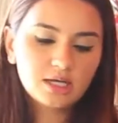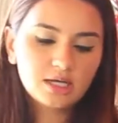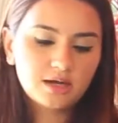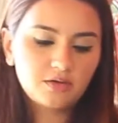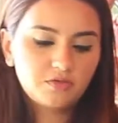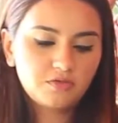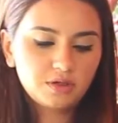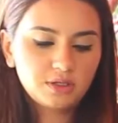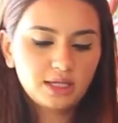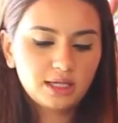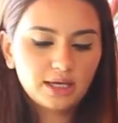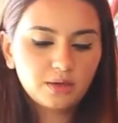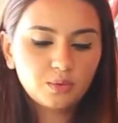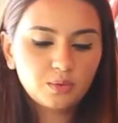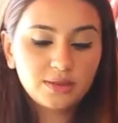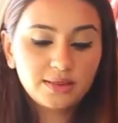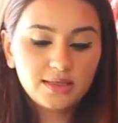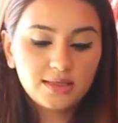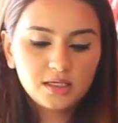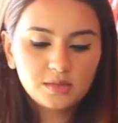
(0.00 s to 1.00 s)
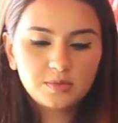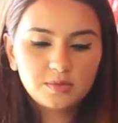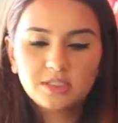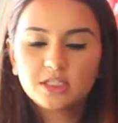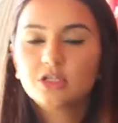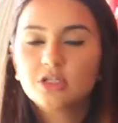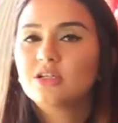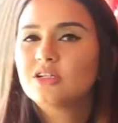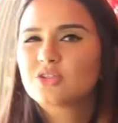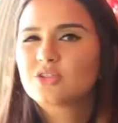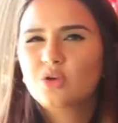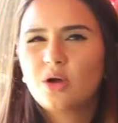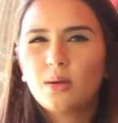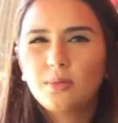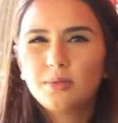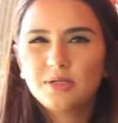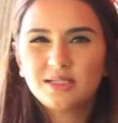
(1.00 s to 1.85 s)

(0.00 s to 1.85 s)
I feel like with this particular scrub,